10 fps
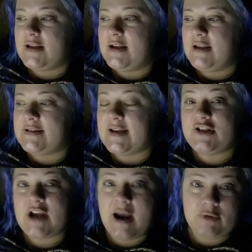is a
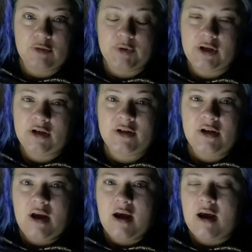chapter book.
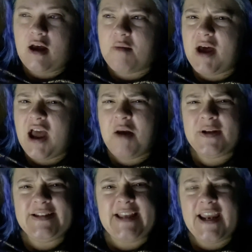I
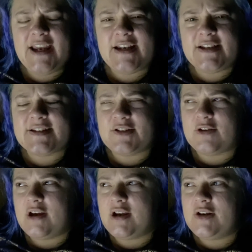would say it's
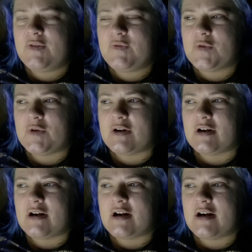good
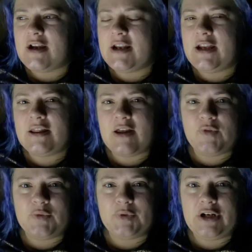for any
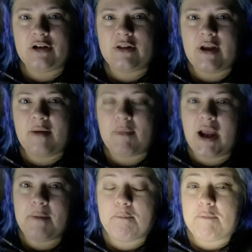level reader that
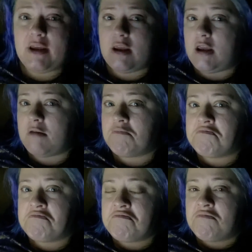might be
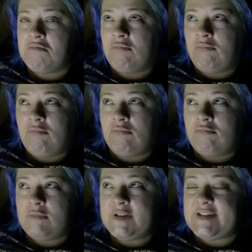
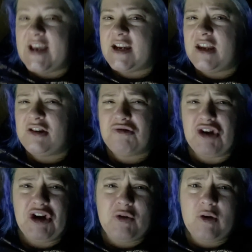second,
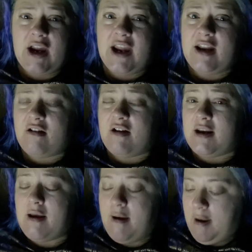third grade
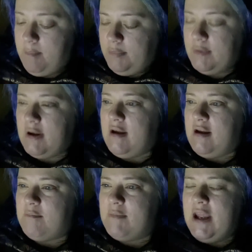on up.
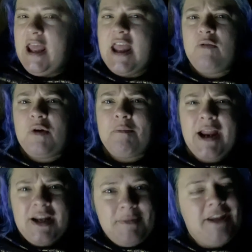It
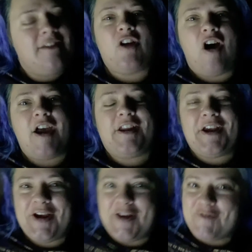reminded me a lot
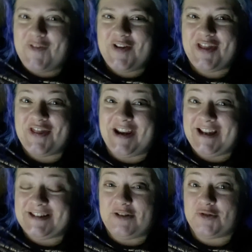of the
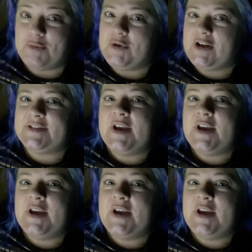Nancy Drew books,